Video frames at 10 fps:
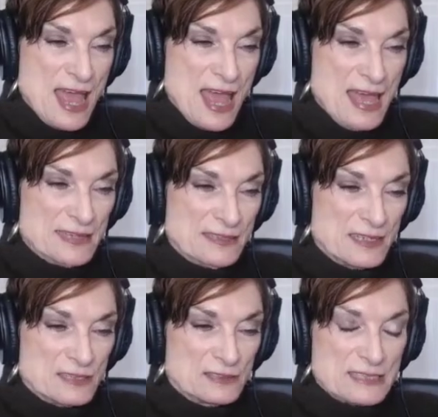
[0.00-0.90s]
and
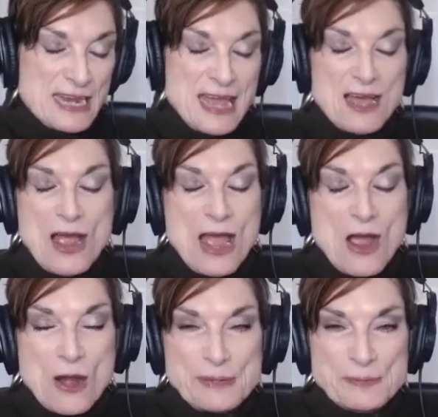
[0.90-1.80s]
look at,
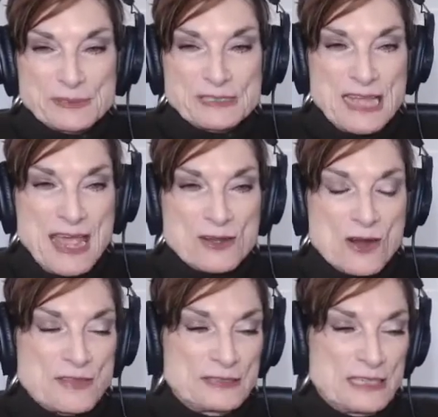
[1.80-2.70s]
are people staying?
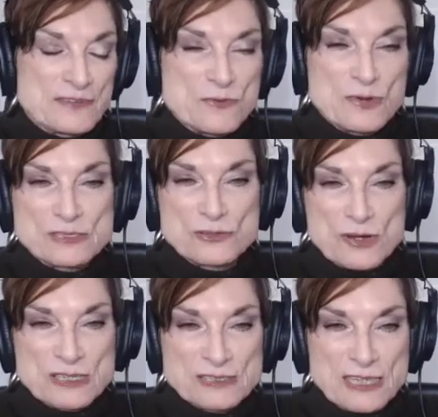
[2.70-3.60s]
Are they leaving? What does the
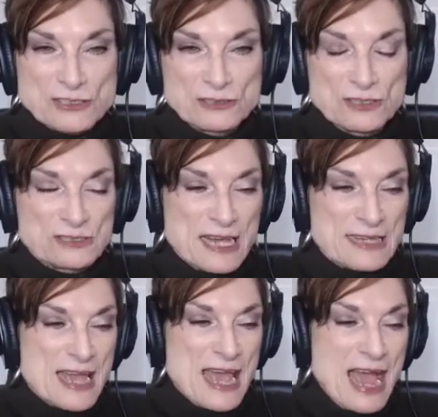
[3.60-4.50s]
organization look
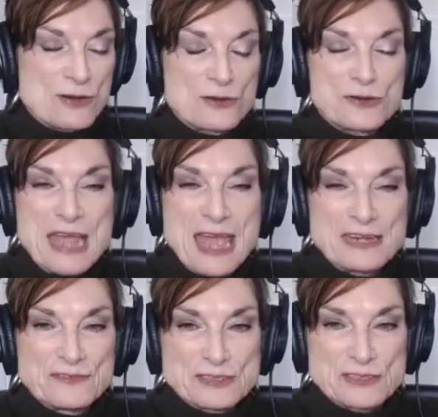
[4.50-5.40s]
like? How
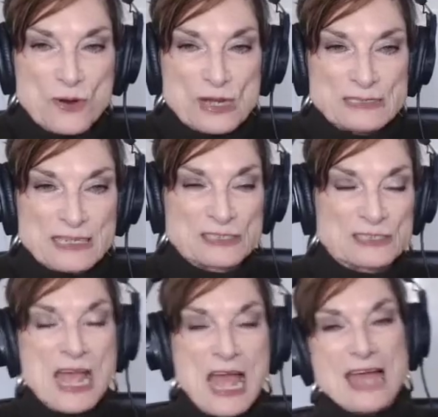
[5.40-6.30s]
creative is the organization?